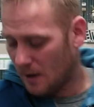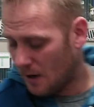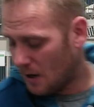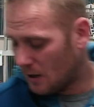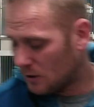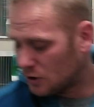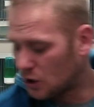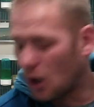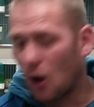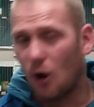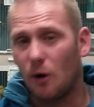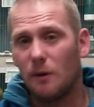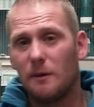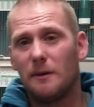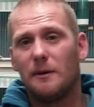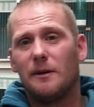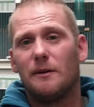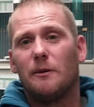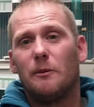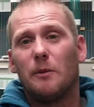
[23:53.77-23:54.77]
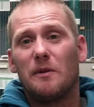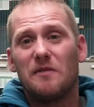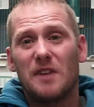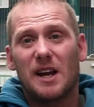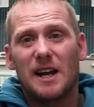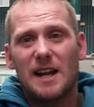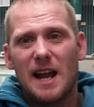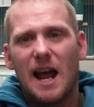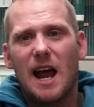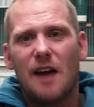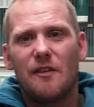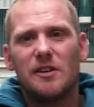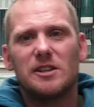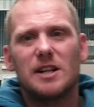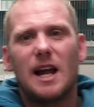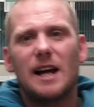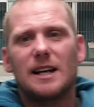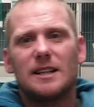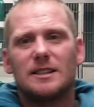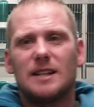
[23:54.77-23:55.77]
So with the canaries,
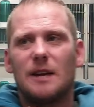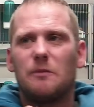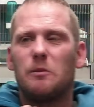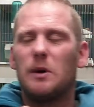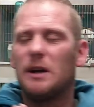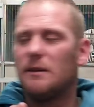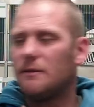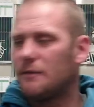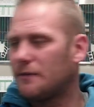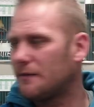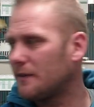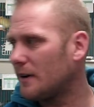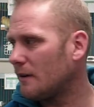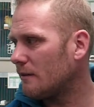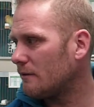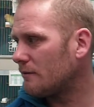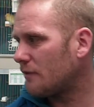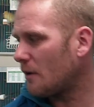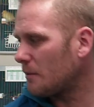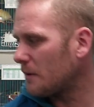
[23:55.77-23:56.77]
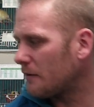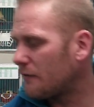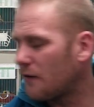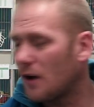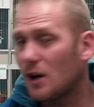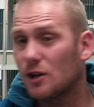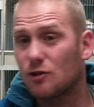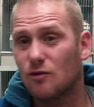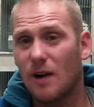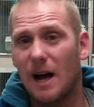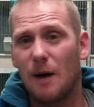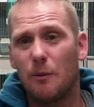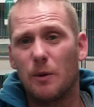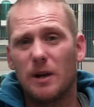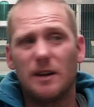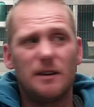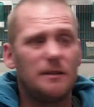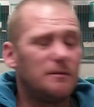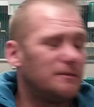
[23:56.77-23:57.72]
like I said, we've from the first round we